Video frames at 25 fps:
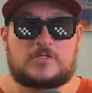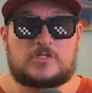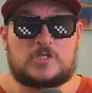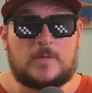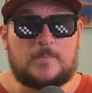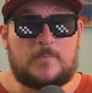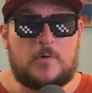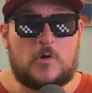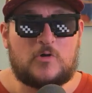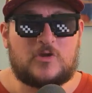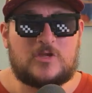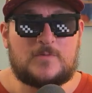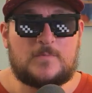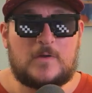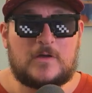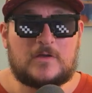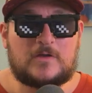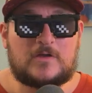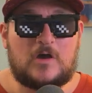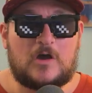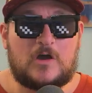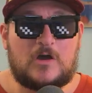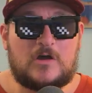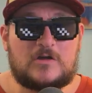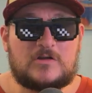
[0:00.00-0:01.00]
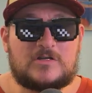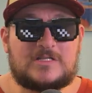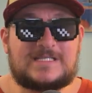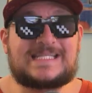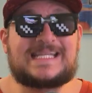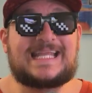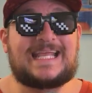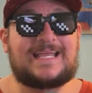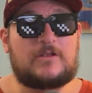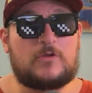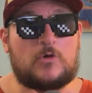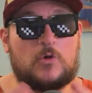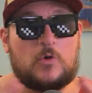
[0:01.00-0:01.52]
Some Pokemon cards
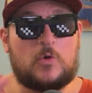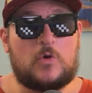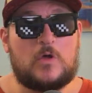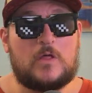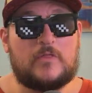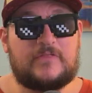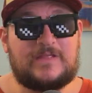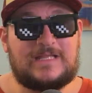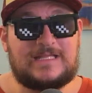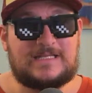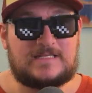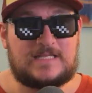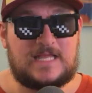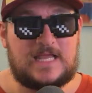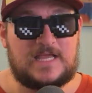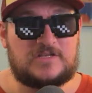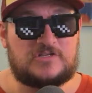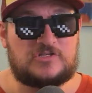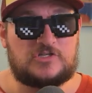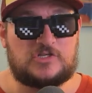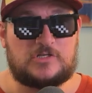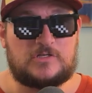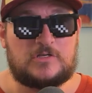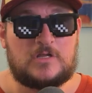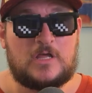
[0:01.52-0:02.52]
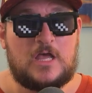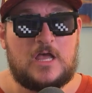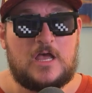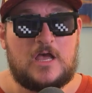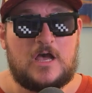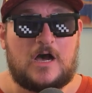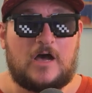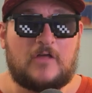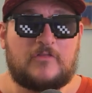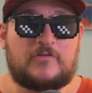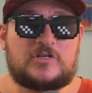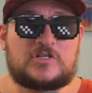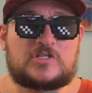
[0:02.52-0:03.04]
get all the attention.
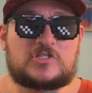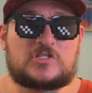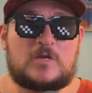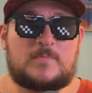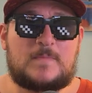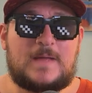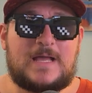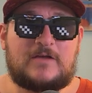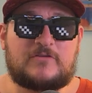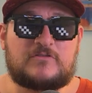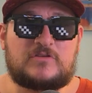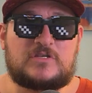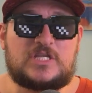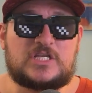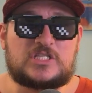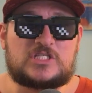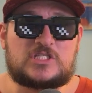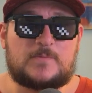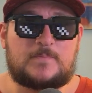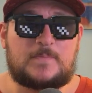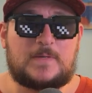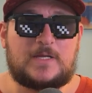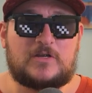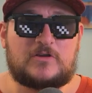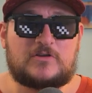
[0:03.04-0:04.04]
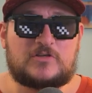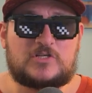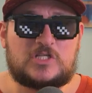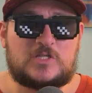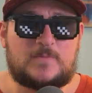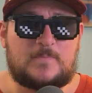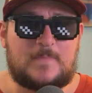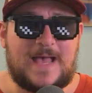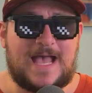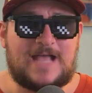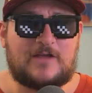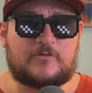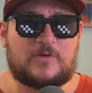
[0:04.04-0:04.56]
Others somehow disappear into the
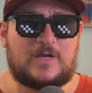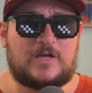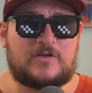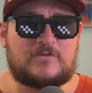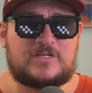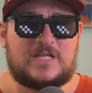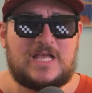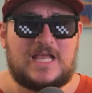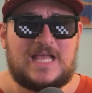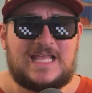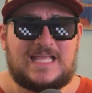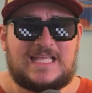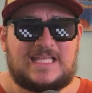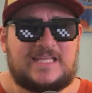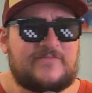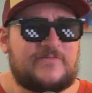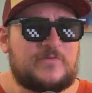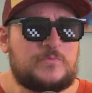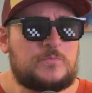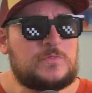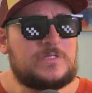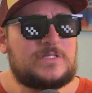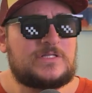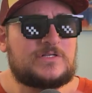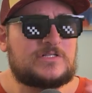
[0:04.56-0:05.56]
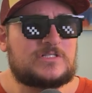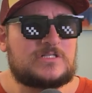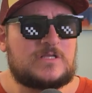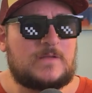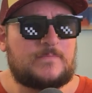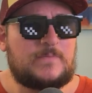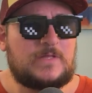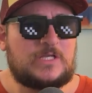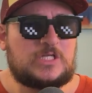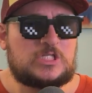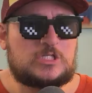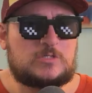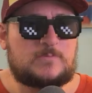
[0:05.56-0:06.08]
background even when there's
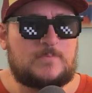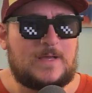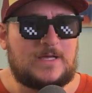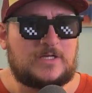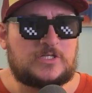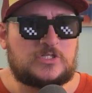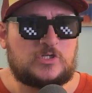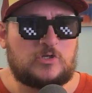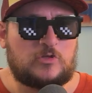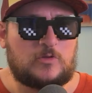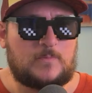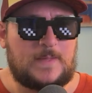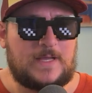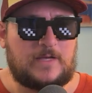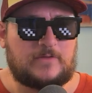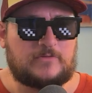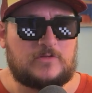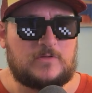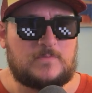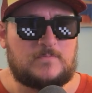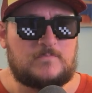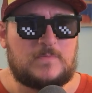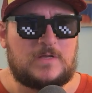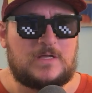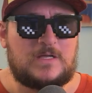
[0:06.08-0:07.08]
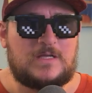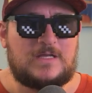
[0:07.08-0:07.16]
something special about them.